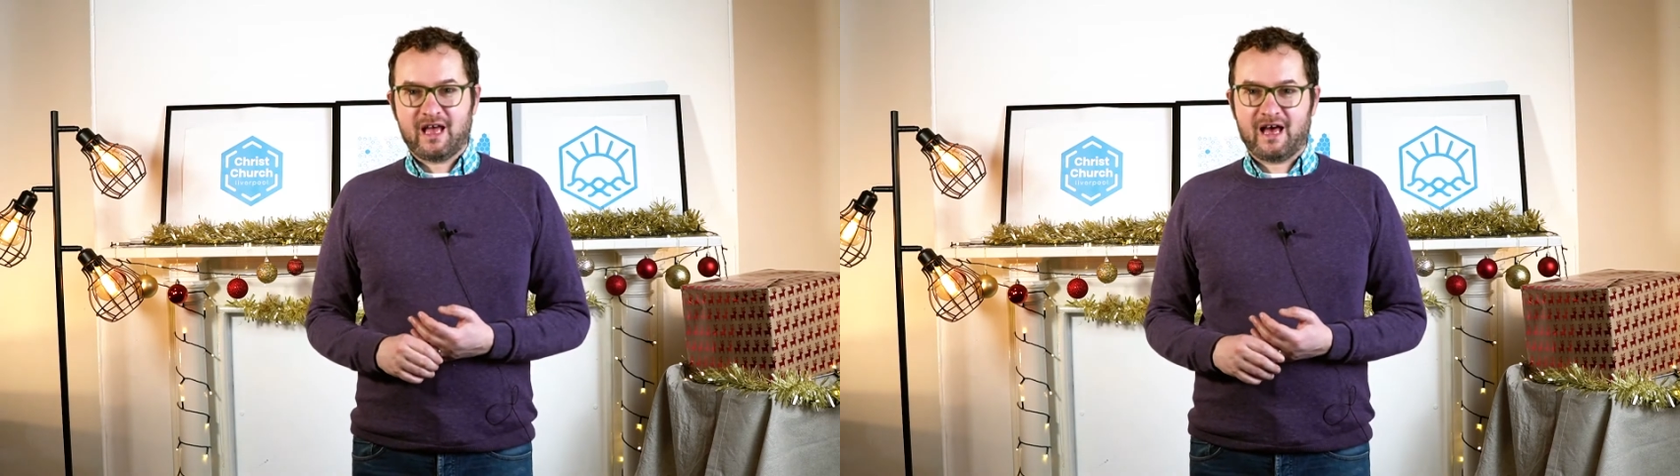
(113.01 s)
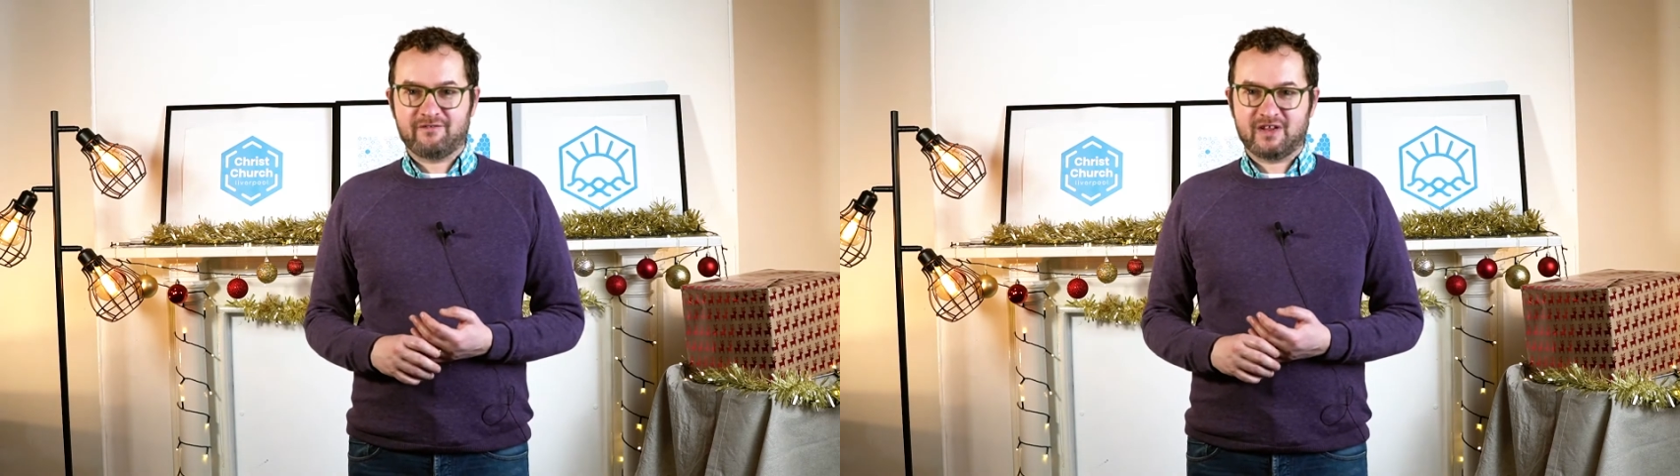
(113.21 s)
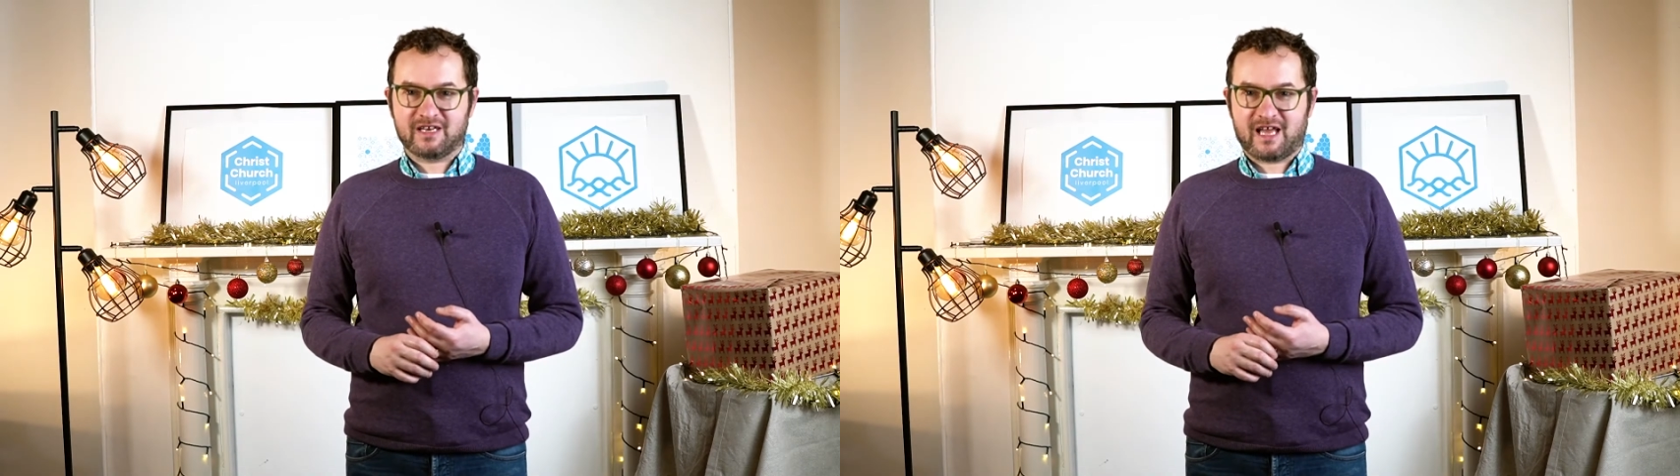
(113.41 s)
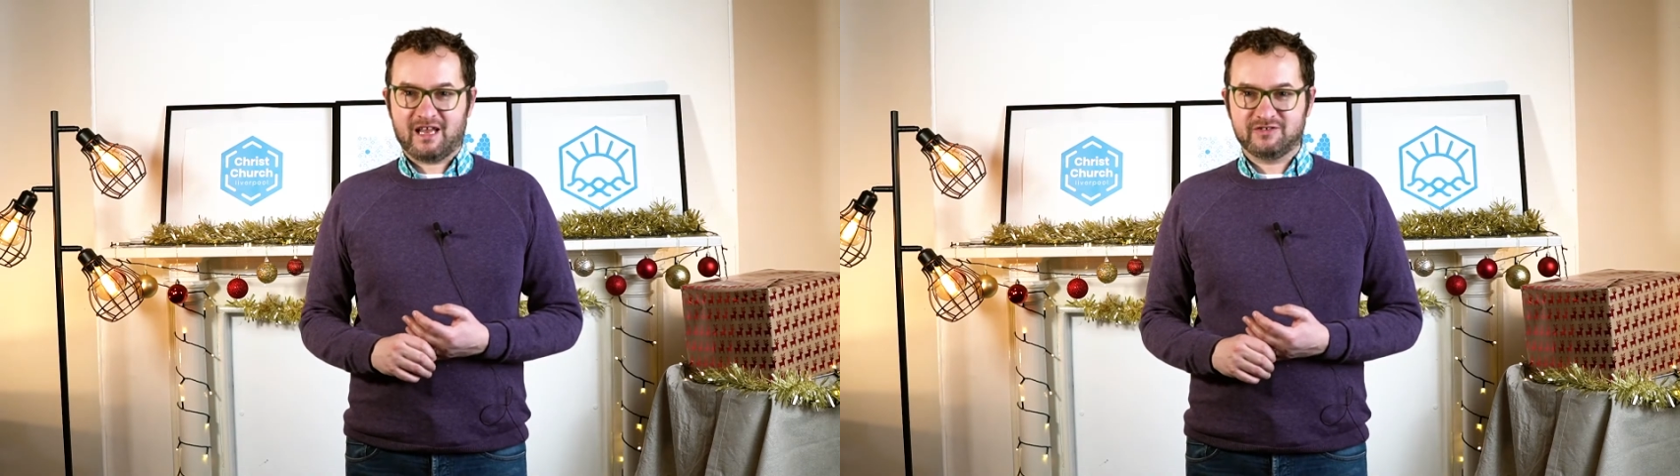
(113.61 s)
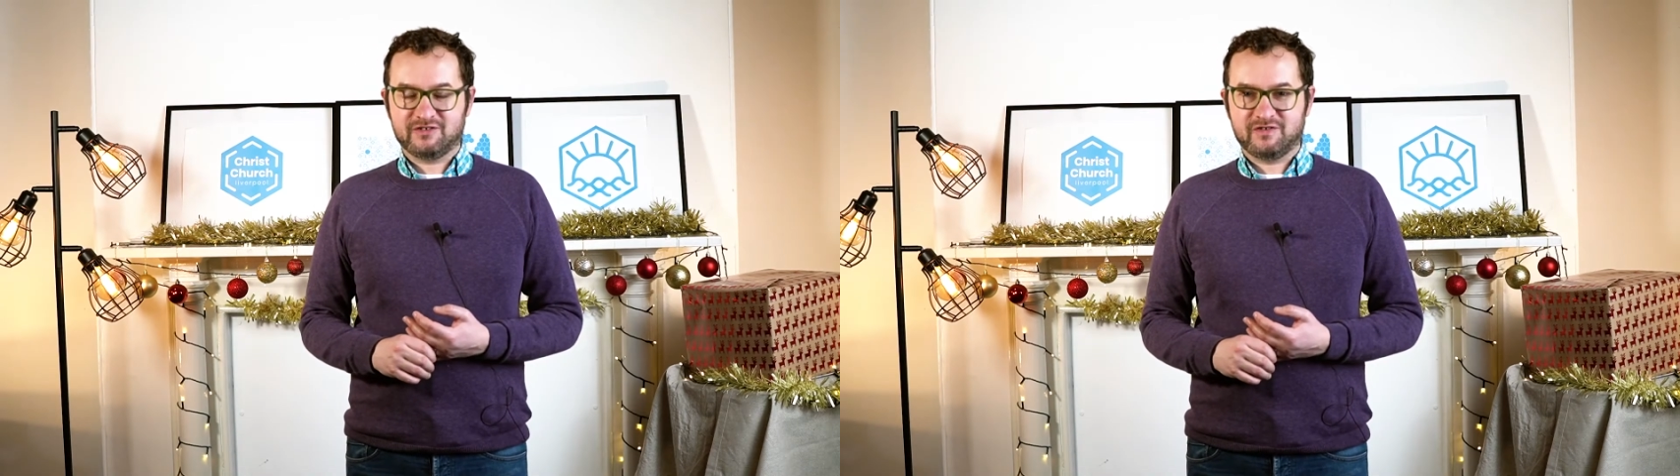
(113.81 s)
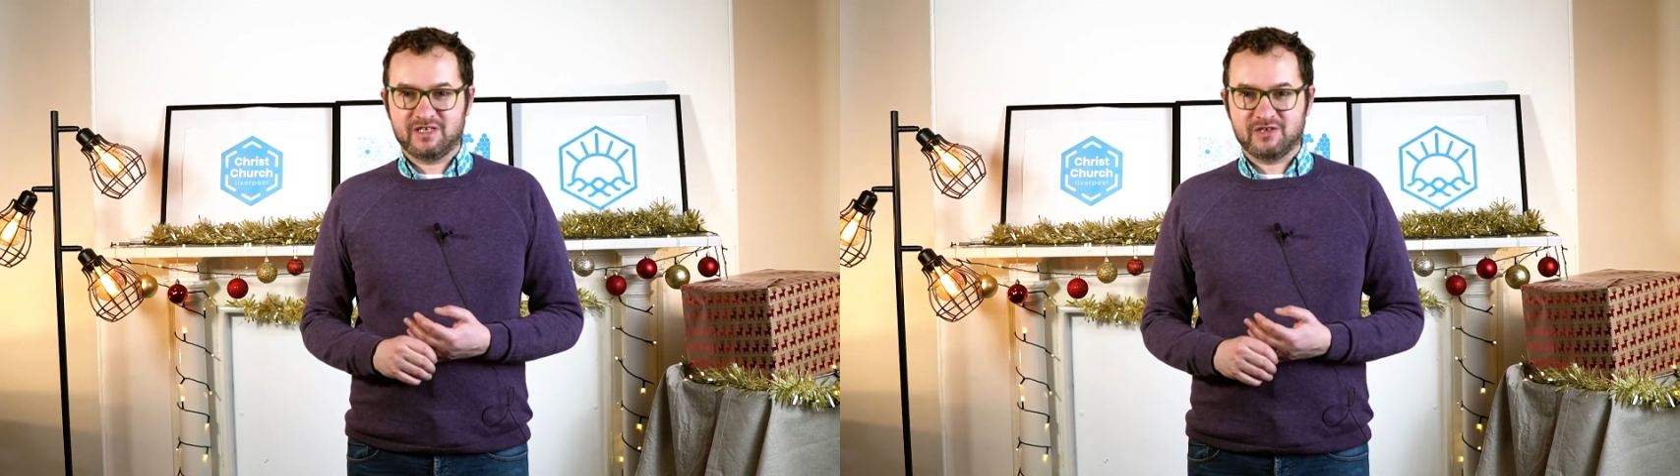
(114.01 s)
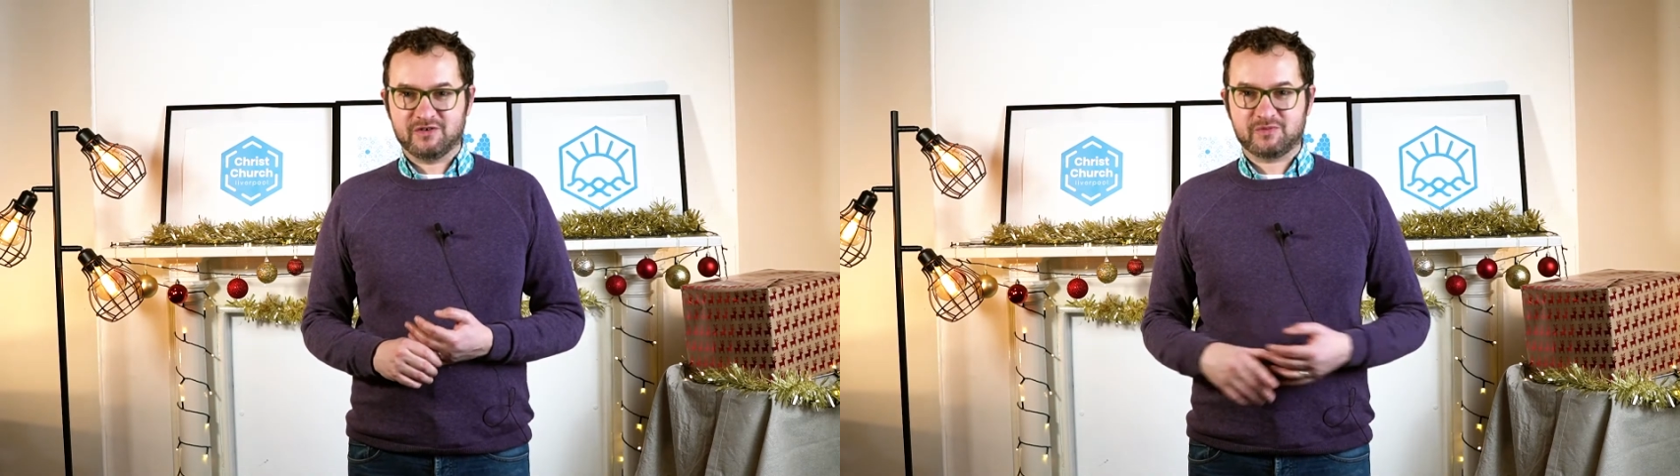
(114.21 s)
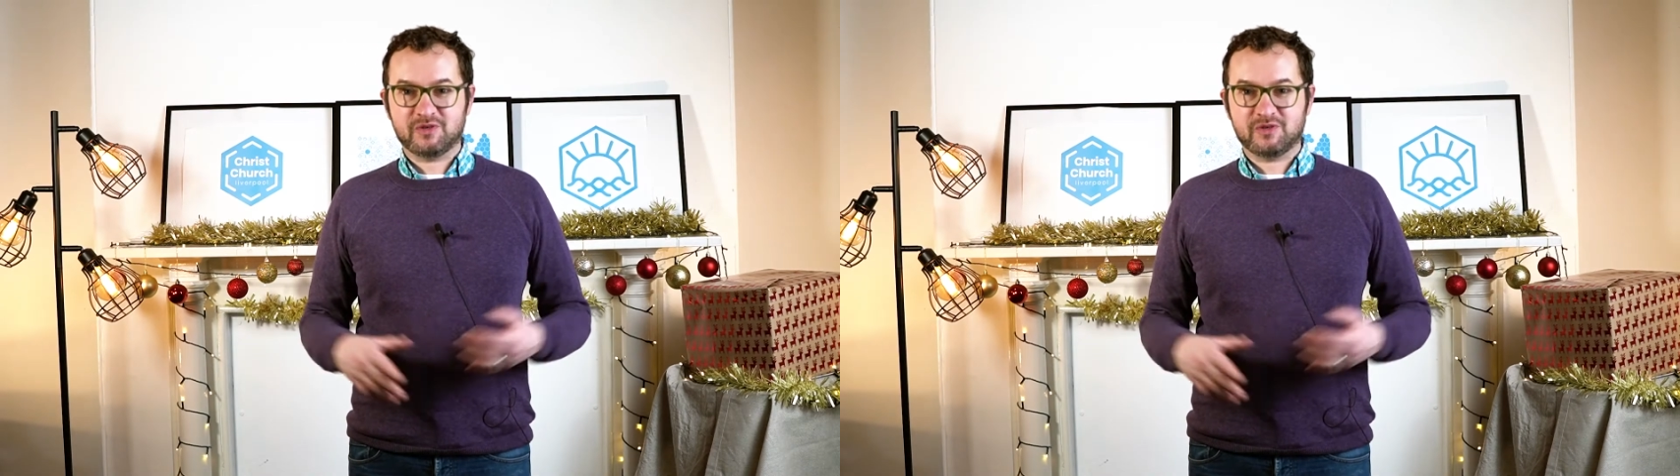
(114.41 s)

Advent calendar videos.